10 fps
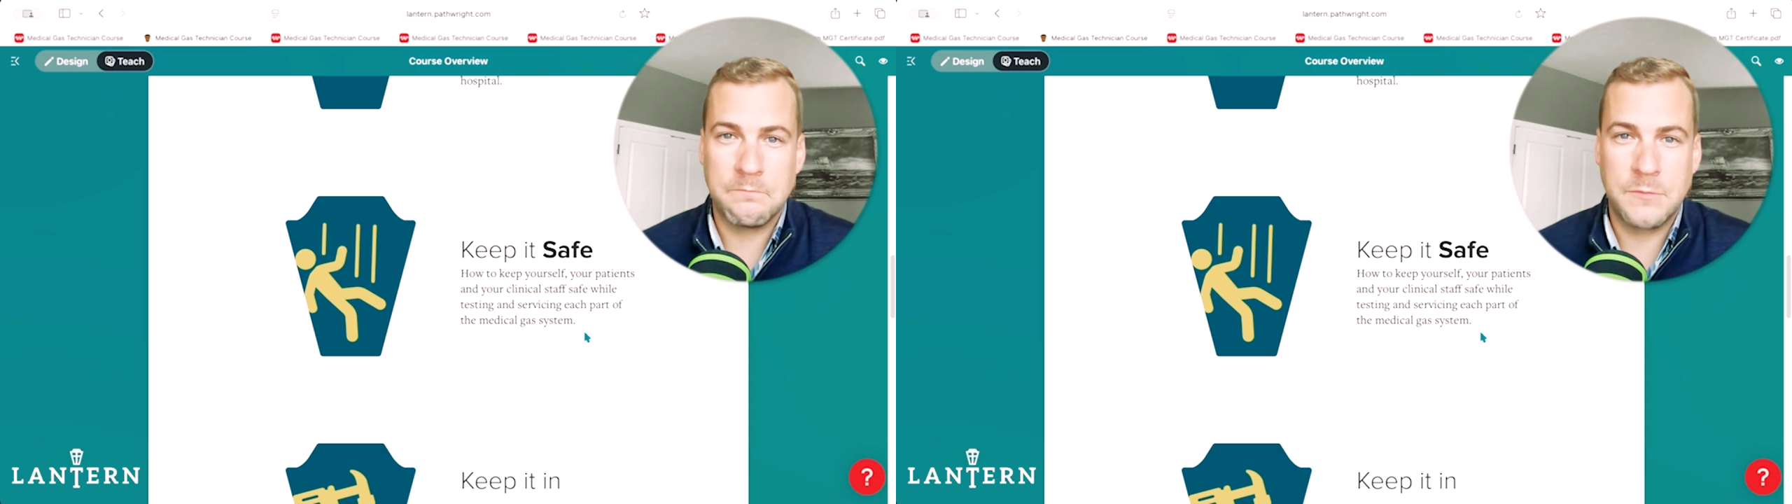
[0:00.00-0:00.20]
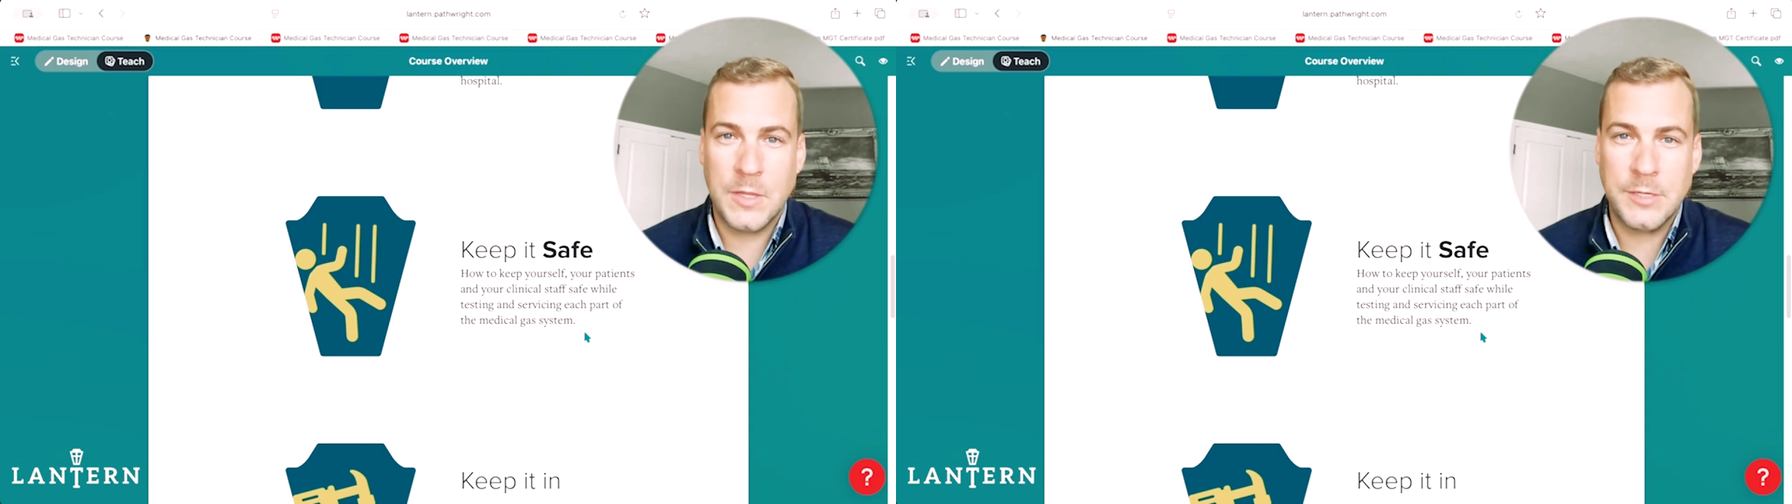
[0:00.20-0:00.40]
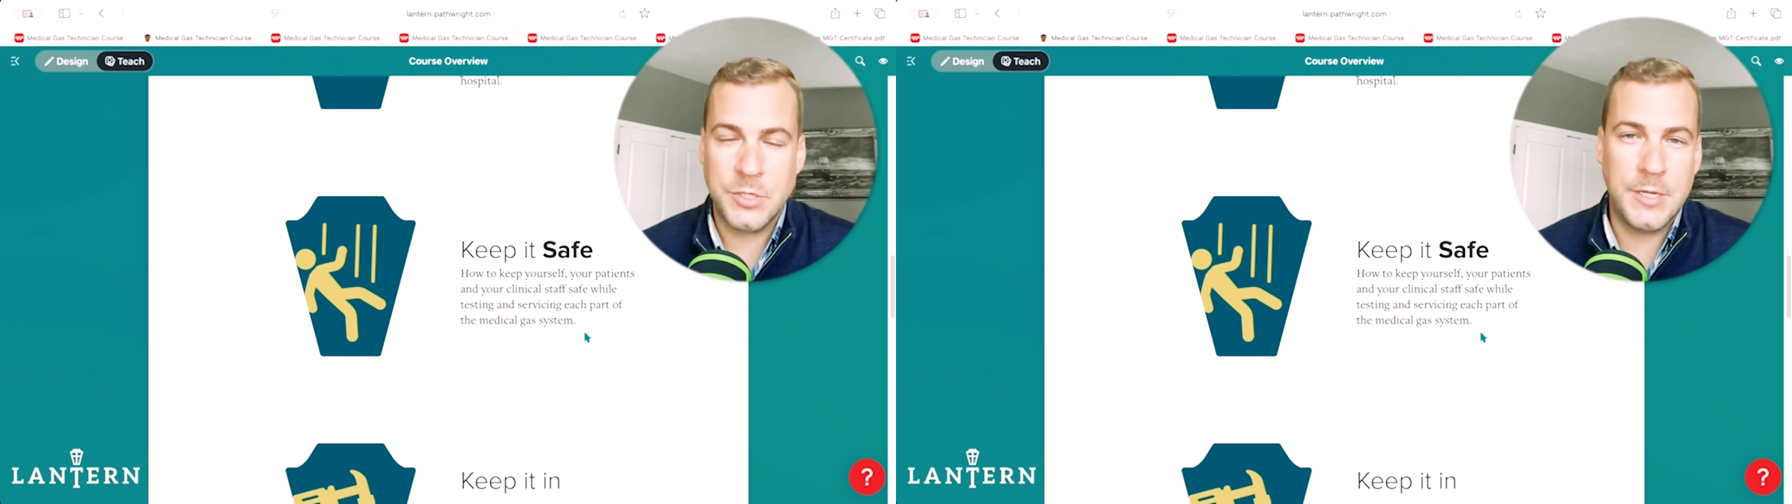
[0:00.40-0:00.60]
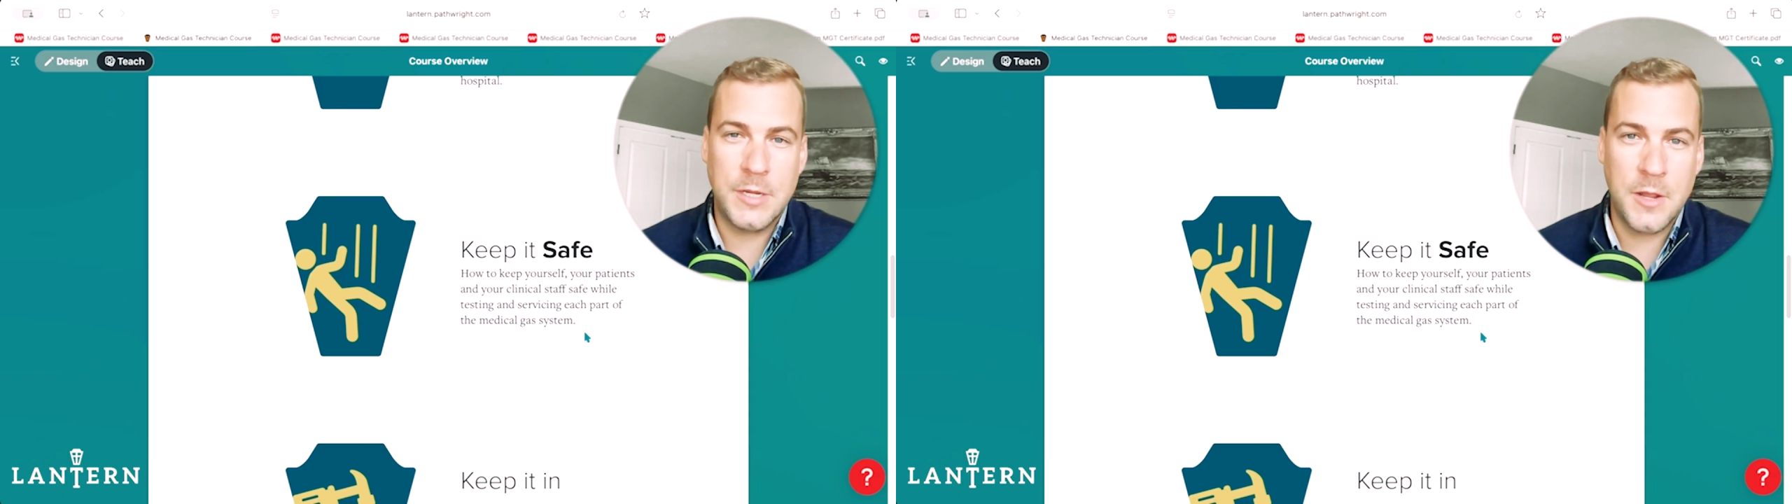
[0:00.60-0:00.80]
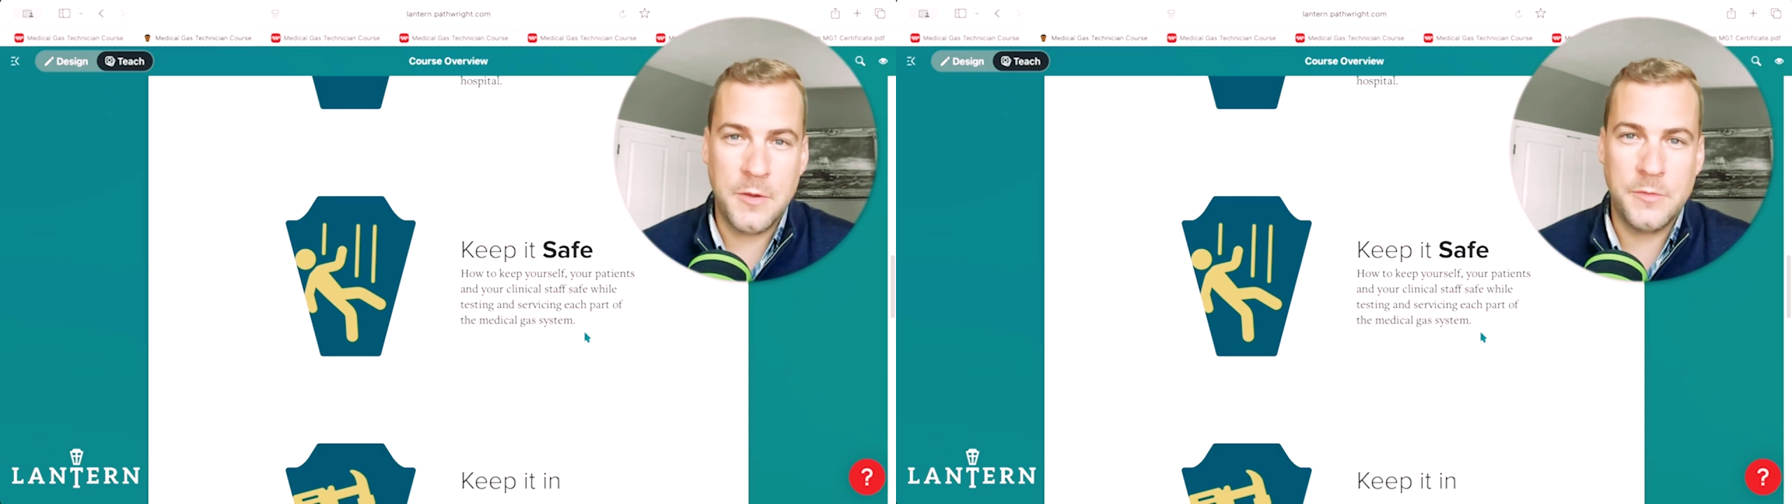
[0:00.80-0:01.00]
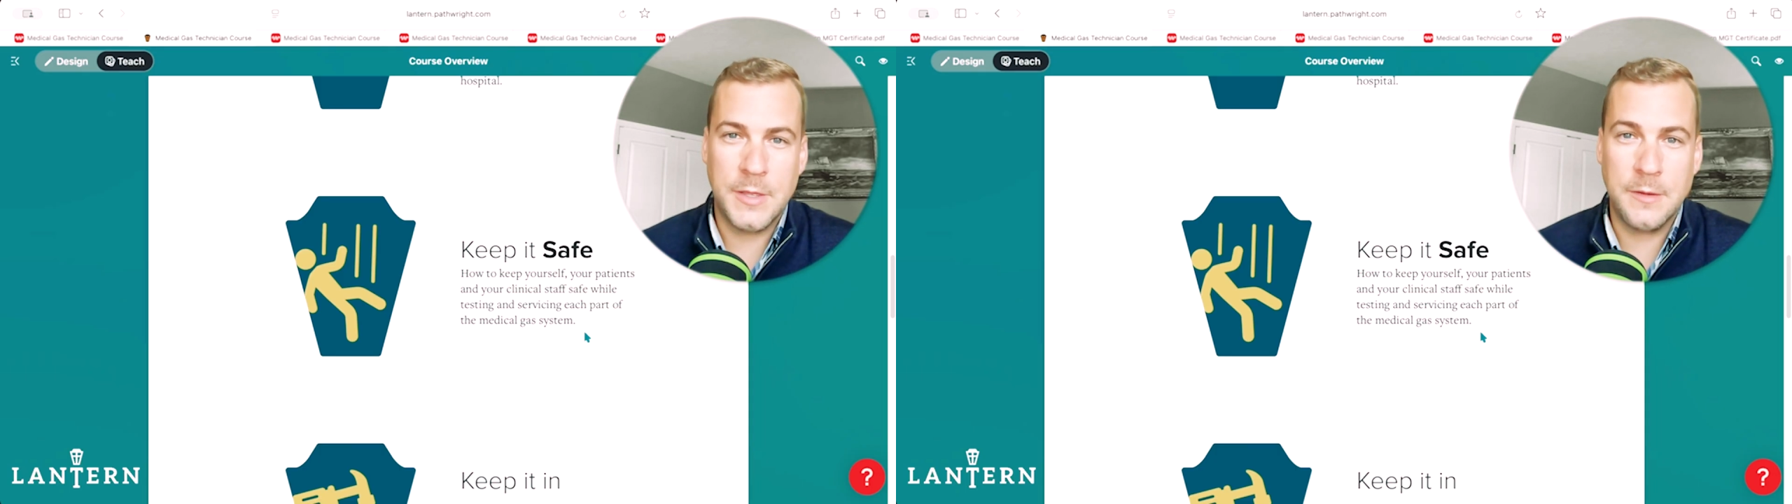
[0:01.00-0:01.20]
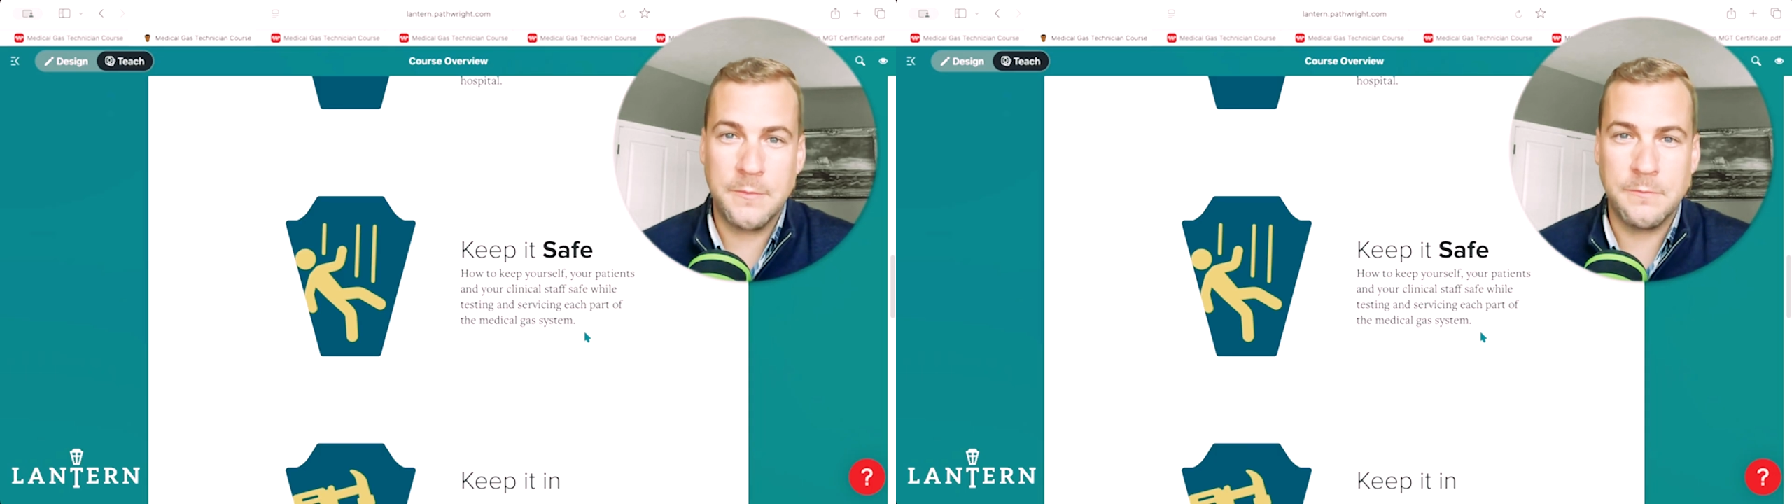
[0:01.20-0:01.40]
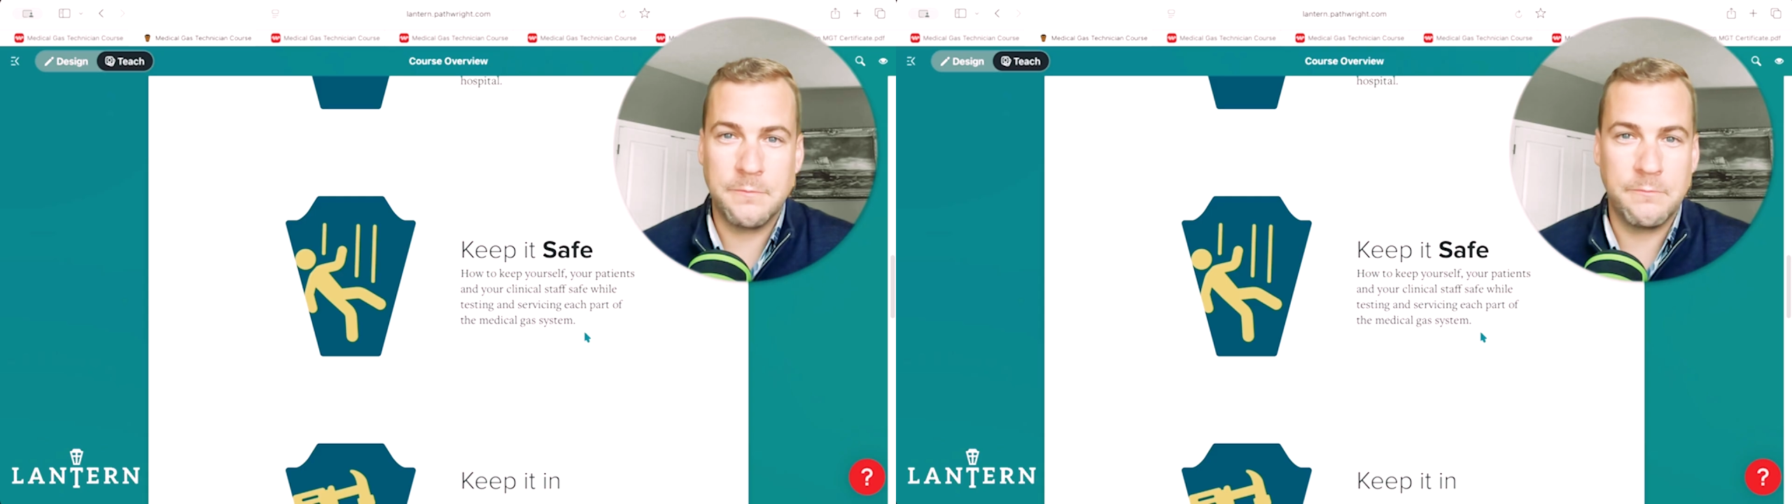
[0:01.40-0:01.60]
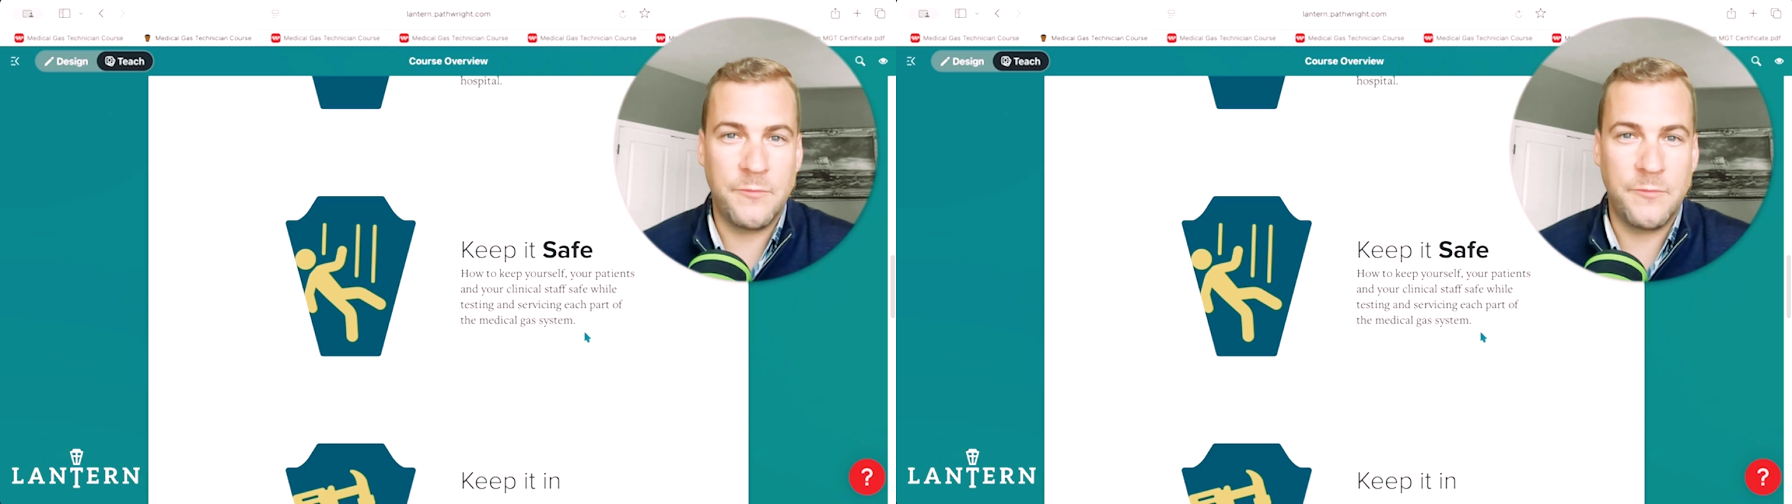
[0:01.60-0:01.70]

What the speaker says: things you need to know than